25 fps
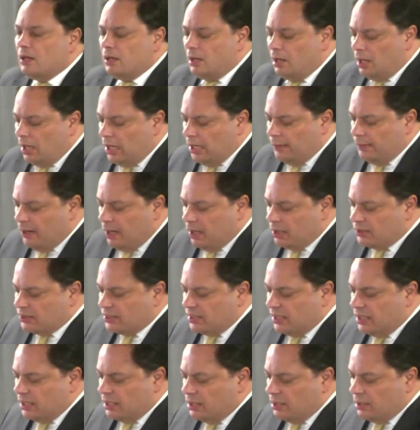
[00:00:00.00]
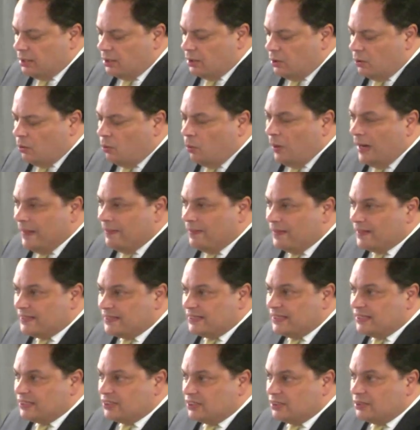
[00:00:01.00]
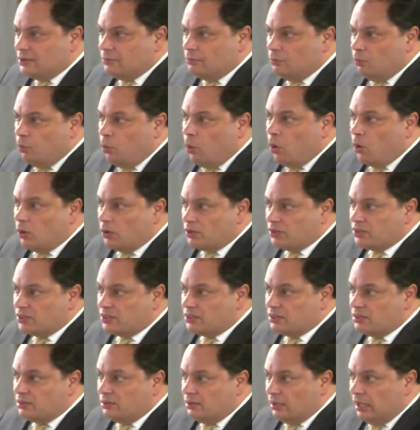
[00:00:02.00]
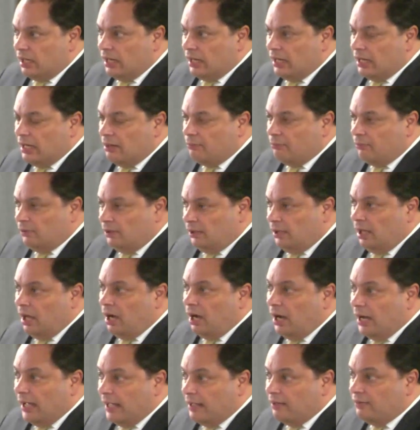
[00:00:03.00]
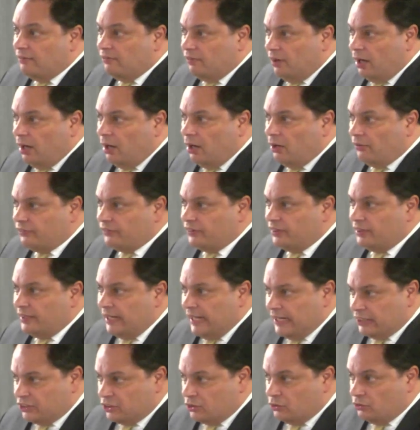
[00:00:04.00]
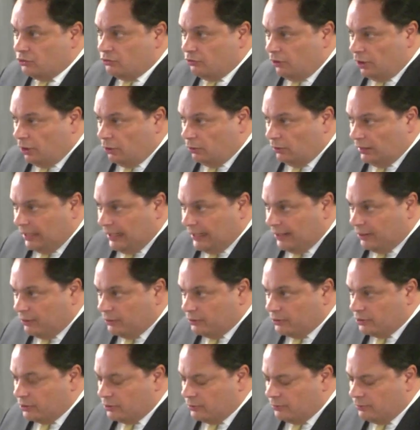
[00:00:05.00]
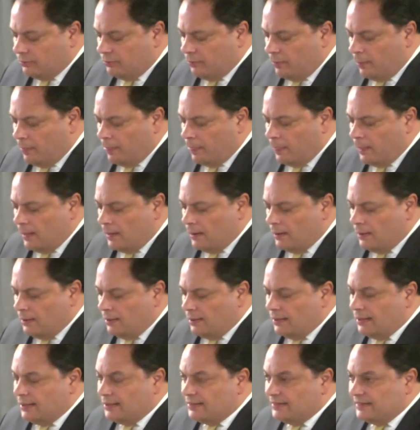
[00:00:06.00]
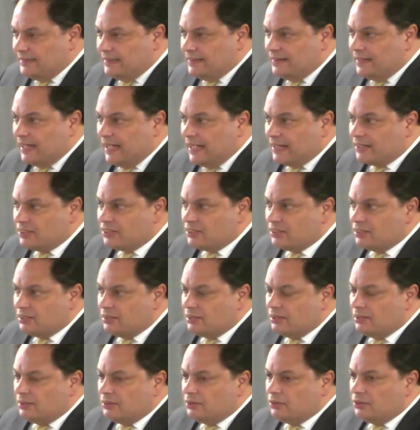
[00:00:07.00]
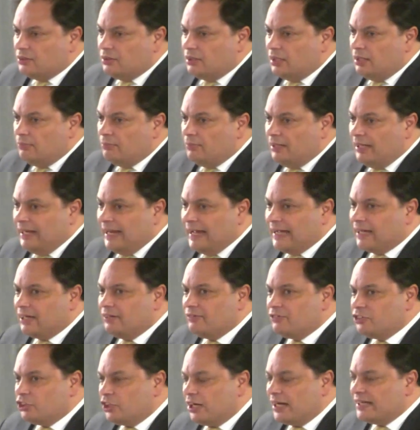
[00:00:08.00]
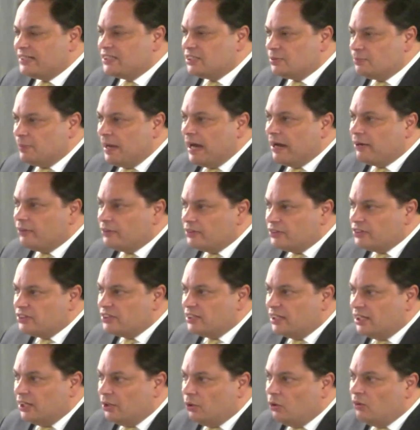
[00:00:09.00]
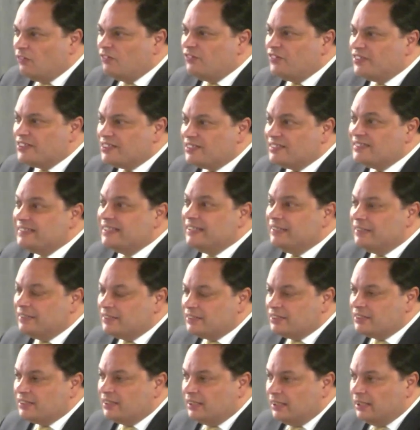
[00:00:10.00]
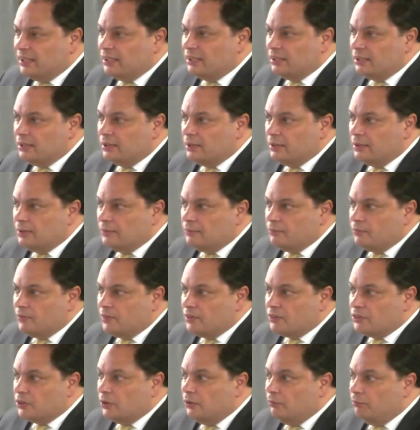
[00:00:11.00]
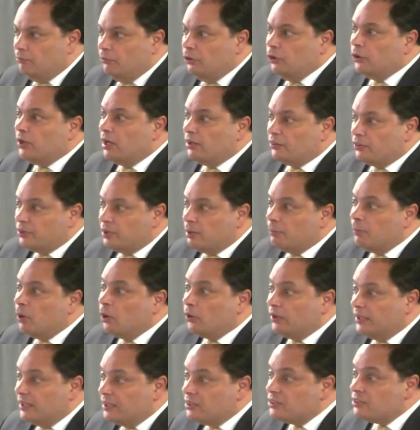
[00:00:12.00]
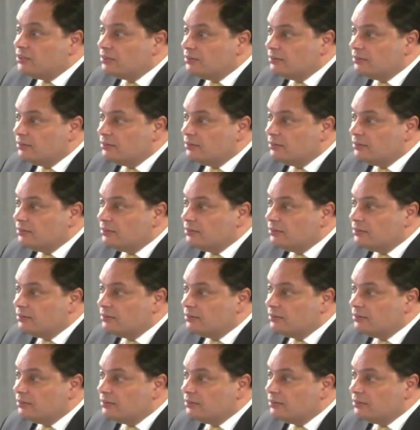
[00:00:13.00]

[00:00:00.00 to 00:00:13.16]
I'm asking when the system was um, live after national rollout. Mm did that um, lack of transparency or facility to look under the bonnet